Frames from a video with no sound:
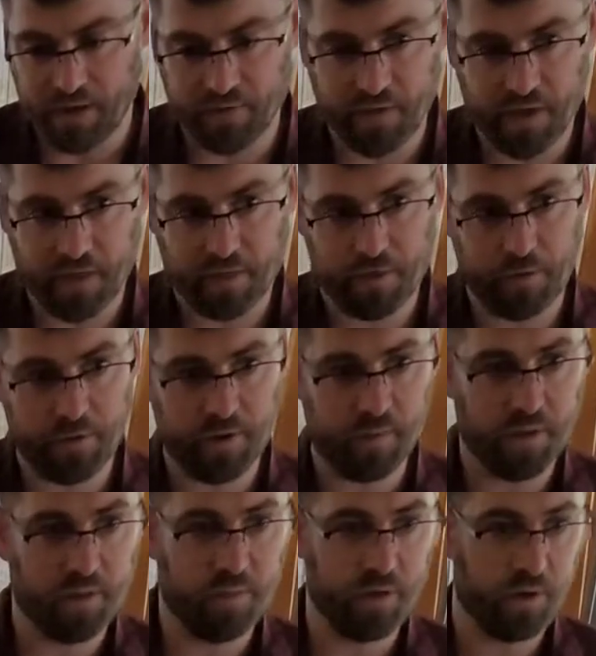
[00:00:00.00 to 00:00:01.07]
out of that 30
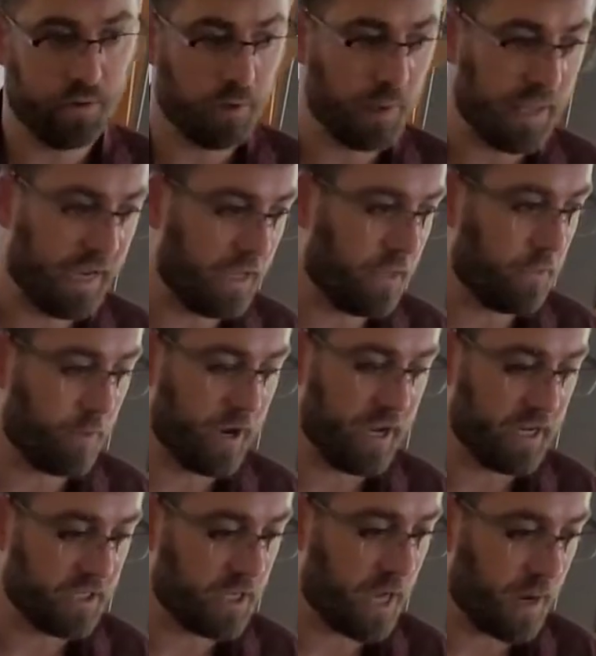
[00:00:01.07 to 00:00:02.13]
millimeter length
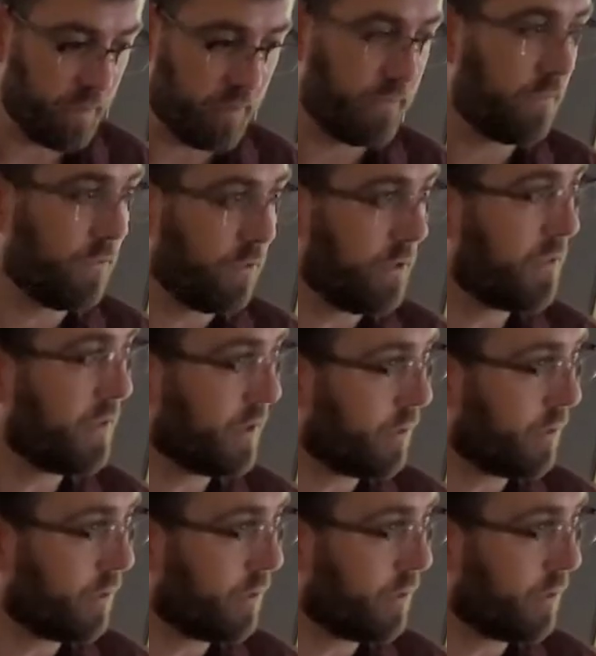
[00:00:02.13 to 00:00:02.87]
range, I prefer a